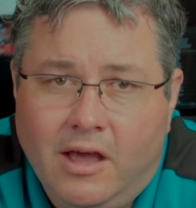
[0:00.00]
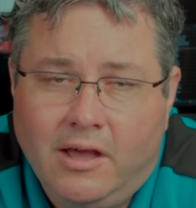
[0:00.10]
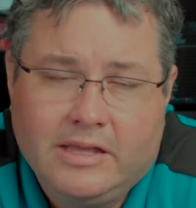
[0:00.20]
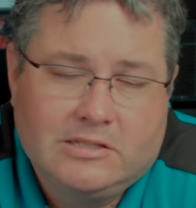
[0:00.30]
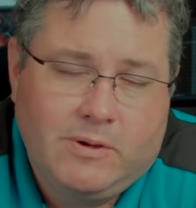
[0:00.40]

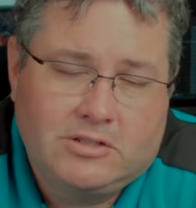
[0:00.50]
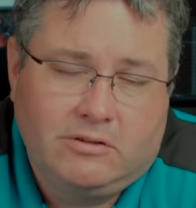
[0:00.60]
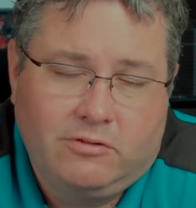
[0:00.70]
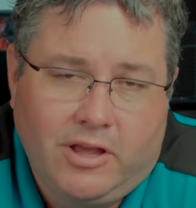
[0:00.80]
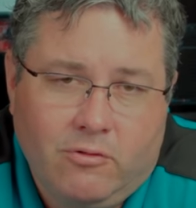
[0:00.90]

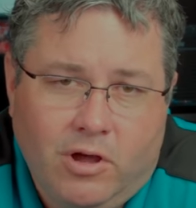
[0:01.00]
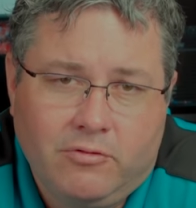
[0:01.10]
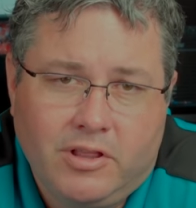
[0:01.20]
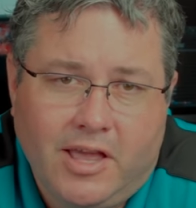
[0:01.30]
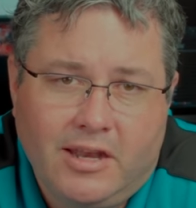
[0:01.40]
Especially Flight
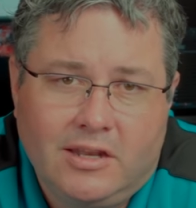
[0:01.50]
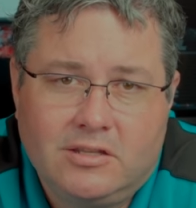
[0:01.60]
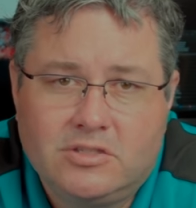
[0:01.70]
One related,